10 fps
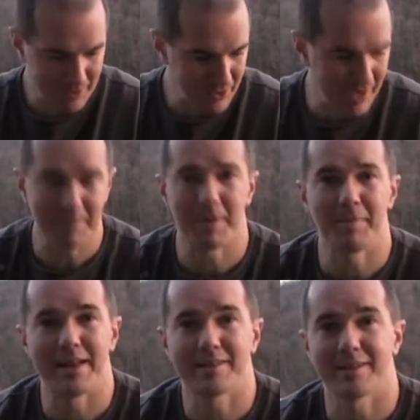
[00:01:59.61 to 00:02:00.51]
So I have my
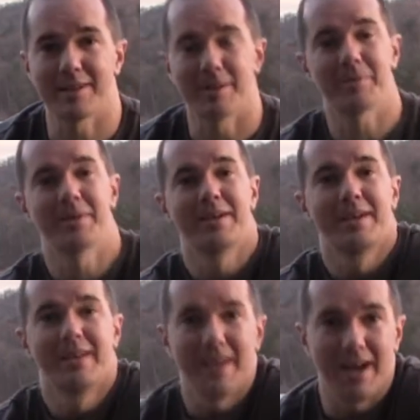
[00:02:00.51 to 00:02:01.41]
mat set
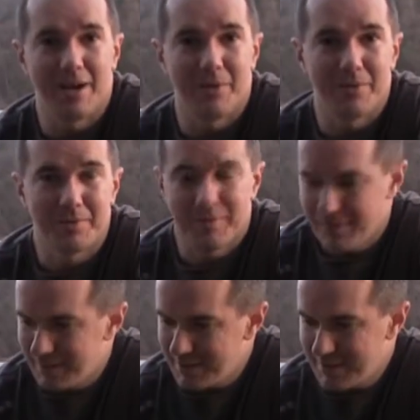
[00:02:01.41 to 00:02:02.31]
up.
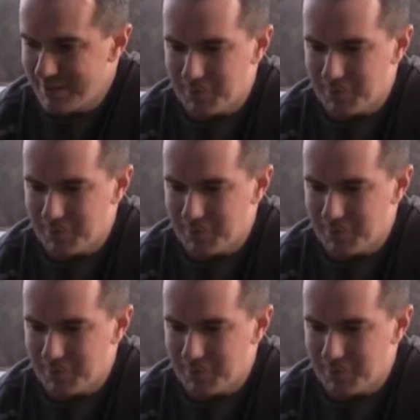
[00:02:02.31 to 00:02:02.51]
This is the